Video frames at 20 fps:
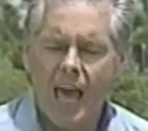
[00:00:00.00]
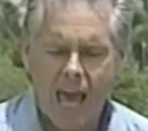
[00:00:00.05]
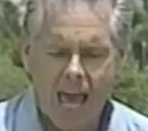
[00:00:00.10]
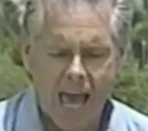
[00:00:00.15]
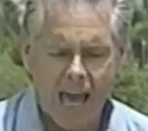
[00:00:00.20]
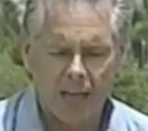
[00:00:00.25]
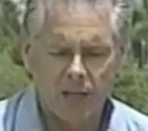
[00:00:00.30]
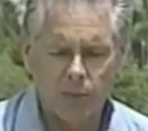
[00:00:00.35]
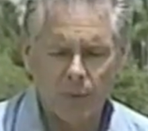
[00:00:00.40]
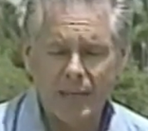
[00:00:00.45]

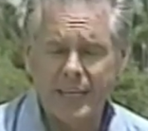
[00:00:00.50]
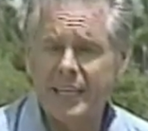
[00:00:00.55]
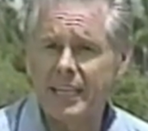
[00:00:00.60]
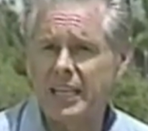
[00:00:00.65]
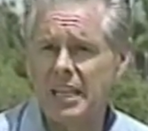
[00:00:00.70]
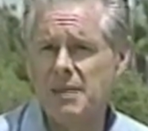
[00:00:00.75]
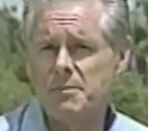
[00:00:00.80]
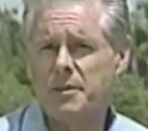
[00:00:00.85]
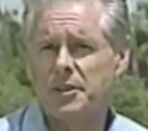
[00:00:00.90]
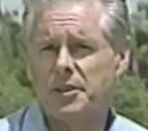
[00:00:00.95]
And we
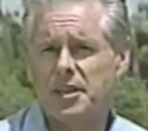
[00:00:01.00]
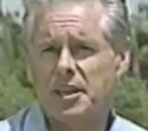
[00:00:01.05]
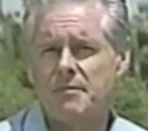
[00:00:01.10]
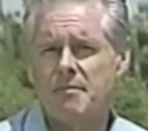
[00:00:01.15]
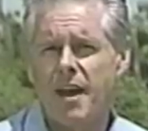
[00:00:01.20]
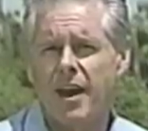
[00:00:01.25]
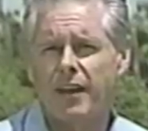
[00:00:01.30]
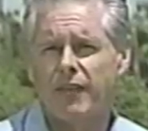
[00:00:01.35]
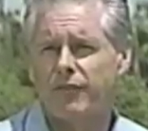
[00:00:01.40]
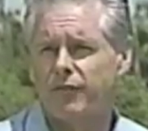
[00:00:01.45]
can limit the
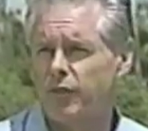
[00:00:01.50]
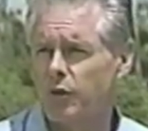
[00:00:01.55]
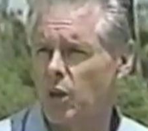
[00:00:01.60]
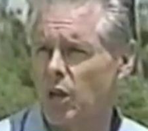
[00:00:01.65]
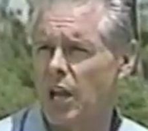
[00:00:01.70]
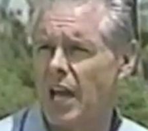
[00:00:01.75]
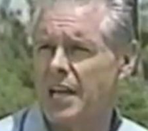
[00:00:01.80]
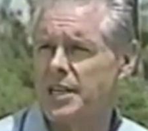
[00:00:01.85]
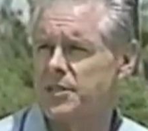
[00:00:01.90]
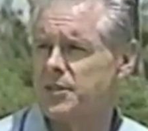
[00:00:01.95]
amount of
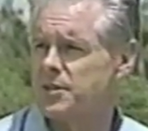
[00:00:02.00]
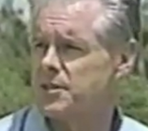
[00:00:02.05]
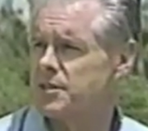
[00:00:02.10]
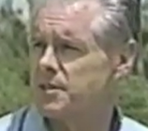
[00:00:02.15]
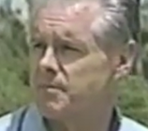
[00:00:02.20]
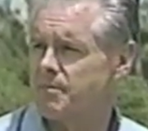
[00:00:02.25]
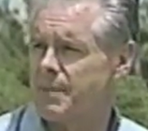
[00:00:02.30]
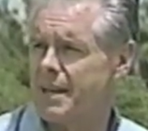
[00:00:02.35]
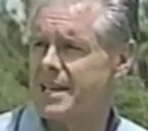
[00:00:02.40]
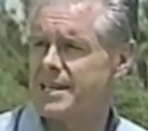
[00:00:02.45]
fertilizers
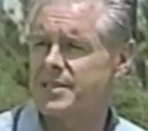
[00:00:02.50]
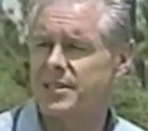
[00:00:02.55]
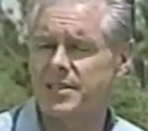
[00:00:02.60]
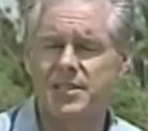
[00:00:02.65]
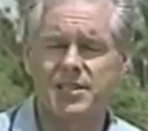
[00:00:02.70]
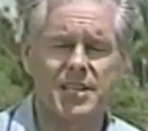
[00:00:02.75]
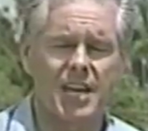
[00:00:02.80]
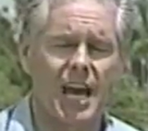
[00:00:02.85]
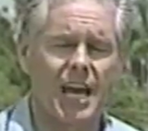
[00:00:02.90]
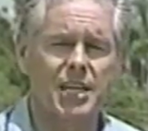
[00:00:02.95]
and
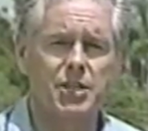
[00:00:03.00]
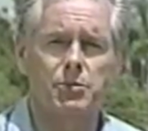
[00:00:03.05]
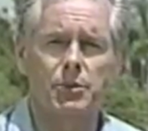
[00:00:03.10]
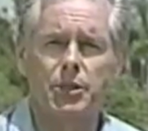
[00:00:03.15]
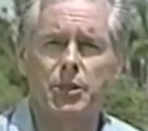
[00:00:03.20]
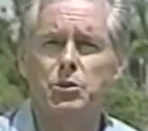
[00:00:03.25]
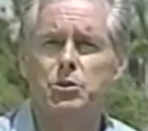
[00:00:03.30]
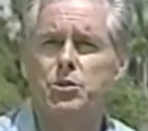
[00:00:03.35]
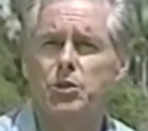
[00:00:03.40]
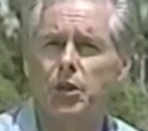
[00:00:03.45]
pesticides we
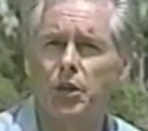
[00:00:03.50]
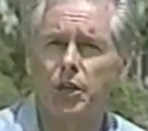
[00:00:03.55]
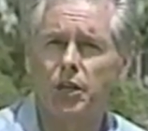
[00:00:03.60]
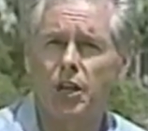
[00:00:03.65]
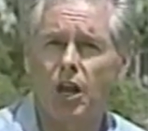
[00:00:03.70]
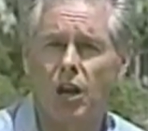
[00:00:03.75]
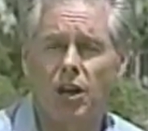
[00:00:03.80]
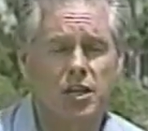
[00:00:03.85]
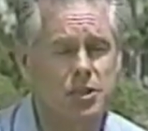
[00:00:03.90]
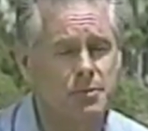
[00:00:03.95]
use in our
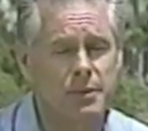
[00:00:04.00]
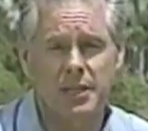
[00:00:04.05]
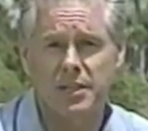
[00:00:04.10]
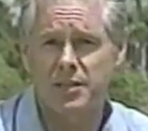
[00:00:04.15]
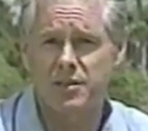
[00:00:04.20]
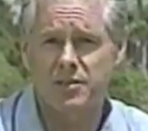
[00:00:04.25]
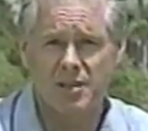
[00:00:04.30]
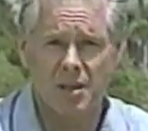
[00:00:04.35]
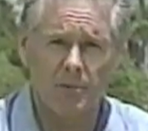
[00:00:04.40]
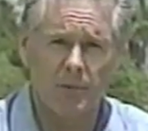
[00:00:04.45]
yards
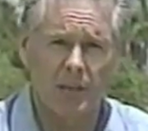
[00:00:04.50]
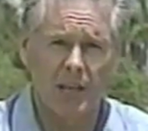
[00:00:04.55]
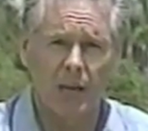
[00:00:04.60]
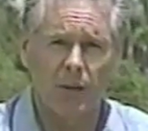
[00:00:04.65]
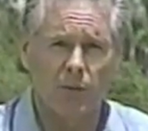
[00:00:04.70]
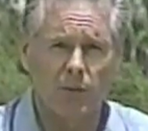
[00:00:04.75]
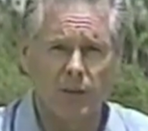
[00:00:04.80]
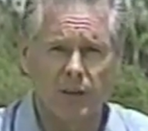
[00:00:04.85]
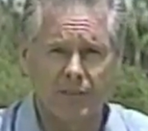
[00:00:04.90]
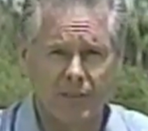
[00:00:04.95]
because some of
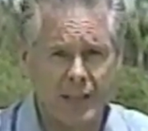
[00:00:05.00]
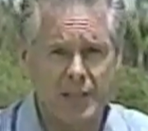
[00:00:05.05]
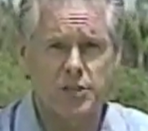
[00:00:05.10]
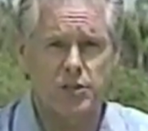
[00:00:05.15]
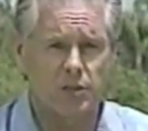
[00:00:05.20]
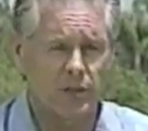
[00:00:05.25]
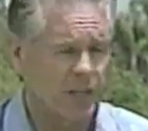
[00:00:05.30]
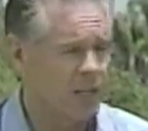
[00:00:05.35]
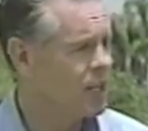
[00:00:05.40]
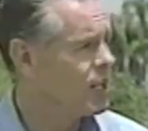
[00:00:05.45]
that will
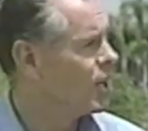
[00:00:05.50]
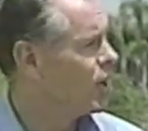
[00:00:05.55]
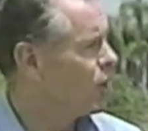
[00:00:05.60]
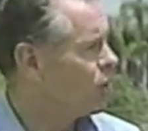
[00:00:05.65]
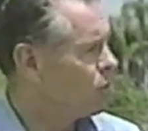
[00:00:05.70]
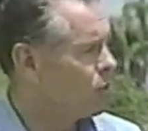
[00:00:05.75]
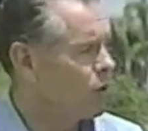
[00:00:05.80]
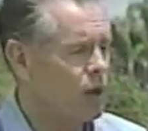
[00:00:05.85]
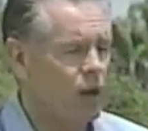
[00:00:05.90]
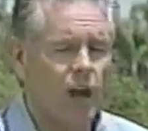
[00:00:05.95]
eventually
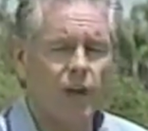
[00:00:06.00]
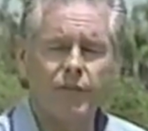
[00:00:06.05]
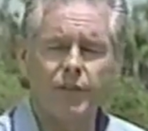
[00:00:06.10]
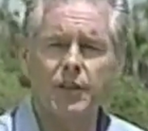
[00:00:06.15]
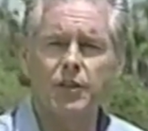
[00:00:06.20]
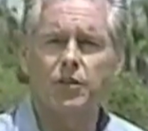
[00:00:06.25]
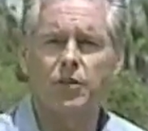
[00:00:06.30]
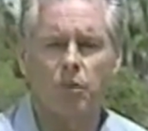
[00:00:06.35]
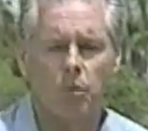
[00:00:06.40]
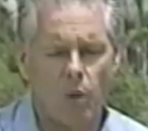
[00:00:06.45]
run off
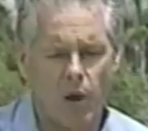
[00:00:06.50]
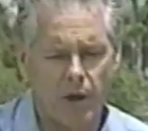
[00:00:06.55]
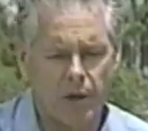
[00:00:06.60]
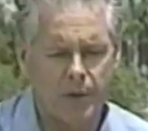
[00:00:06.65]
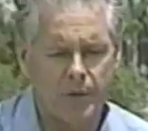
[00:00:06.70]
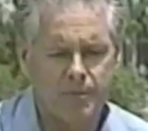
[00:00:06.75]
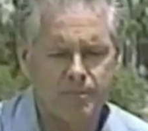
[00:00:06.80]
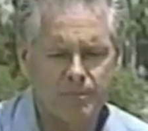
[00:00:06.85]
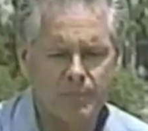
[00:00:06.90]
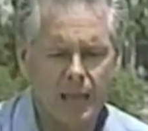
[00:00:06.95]
into the
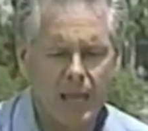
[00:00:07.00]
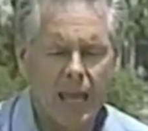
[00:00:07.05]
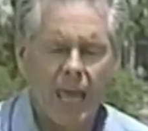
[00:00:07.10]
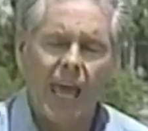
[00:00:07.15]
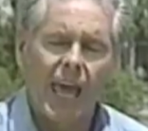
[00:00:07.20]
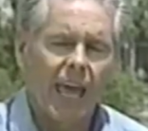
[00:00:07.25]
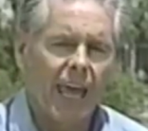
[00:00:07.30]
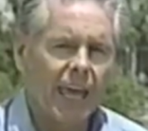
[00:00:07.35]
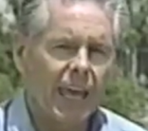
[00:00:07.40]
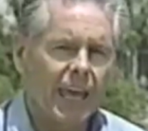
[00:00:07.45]
water.
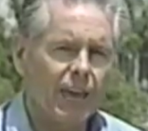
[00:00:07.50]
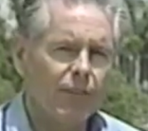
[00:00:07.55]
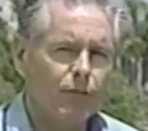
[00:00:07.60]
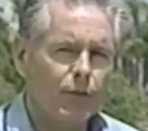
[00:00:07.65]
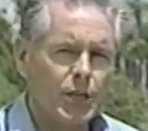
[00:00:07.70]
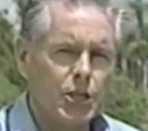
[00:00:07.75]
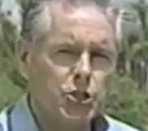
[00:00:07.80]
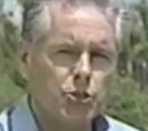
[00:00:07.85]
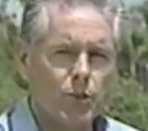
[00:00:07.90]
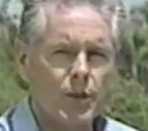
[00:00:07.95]
If
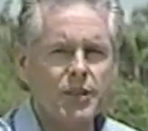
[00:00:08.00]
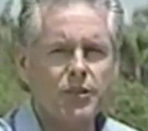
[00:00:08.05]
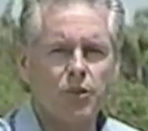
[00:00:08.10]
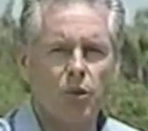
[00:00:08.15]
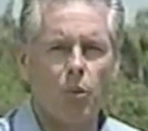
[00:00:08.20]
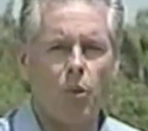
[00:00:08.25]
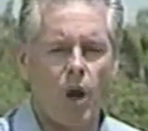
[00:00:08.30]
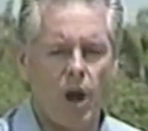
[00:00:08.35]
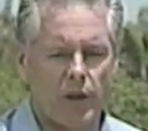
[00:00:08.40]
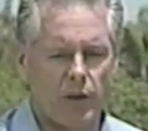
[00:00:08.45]
we treat
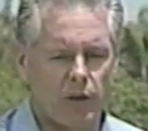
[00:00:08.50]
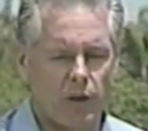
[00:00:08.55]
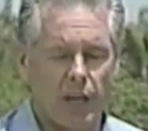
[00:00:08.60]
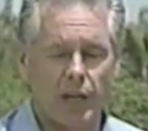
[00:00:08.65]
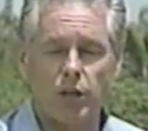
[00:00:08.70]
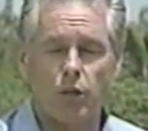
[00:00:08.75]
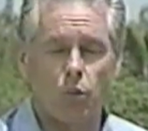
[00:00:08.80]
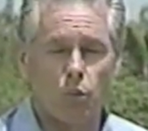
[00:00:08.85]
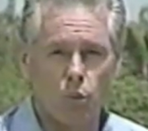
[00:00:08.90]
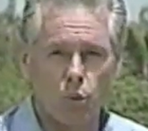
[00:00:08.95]
the water
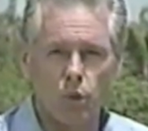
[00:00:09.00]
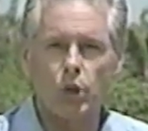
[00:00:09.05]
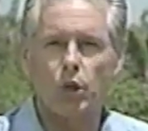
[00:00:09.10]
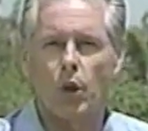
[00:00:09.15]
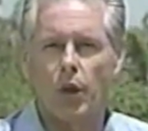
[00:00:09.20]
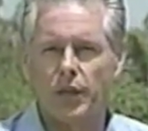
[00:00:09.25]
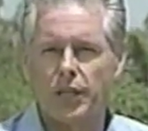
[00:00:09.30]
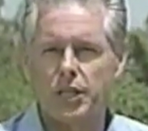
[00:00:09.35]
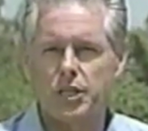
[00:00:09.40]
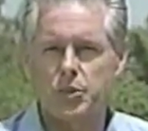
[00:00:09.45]
like we're
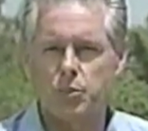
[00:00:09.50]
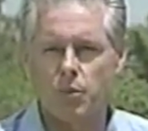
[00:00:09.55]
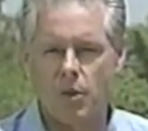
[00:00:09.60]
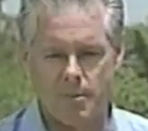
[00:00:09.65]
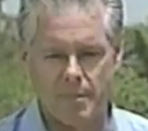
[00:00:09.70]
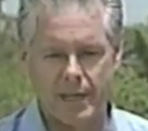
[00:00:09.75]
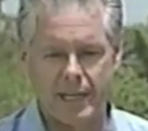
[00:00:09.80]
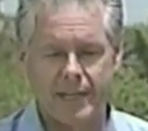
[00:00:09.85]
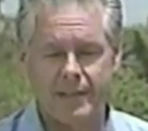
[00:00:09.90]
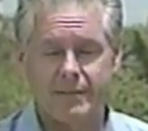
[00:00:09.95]
going to
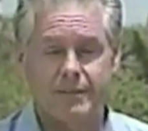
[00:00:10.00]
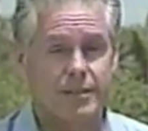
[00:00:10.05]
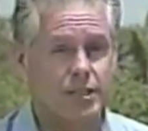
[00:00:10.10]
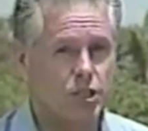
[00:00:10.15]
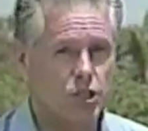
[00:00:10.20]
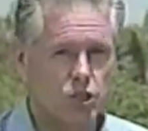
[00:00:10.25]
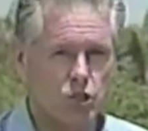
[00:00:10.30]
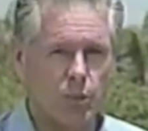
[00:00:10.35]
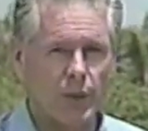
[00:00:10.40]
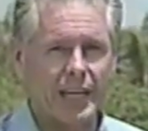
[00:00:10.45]
swim in it,
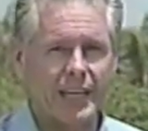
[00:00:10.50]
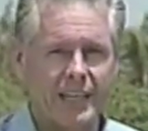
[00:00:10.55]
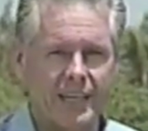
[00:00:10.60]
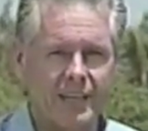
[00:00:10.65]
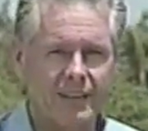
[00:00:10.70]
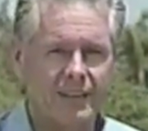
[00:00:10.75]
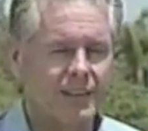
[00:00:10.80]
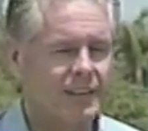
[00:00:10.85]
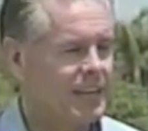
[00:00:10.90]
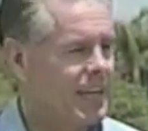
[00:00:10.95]
drink
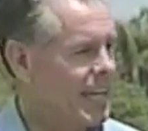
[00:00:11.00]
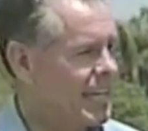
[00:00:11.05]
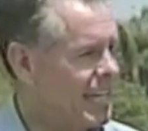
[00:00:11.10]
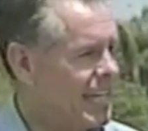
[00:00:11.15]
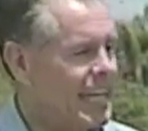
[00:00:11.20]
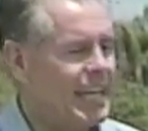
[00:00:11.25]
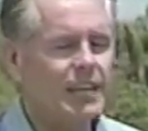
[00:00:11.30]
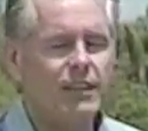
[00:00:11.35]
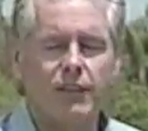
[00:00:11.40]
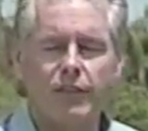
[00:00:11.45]
it, and
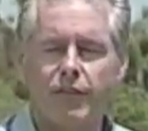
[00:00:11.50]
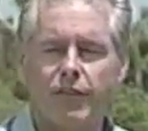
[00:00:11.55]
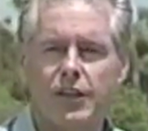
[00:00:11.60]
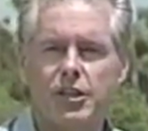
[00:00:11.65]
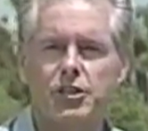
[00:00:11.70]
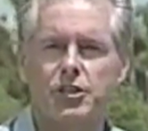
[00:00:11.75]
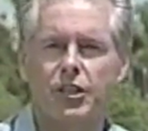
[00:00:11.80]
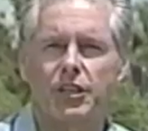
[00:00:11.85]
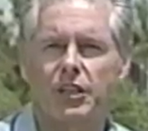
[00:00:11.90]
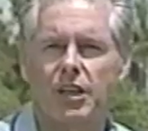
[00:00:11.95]
eat the
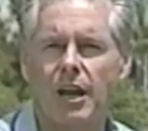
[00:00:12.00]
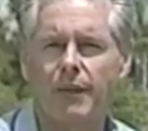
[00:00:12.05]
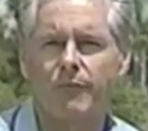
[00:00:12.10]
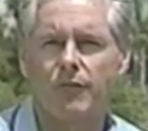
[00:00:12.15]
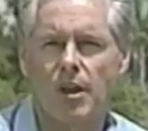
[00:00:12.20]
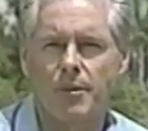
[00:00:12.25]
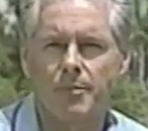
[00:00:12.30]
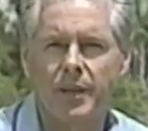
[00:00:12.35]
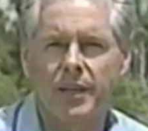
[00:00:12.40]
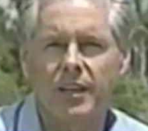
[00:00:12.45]
fish that come
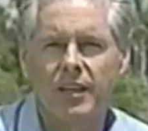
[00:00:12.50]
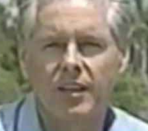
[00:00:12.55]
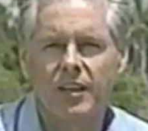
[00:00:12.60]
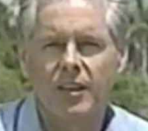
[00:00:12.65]
from it,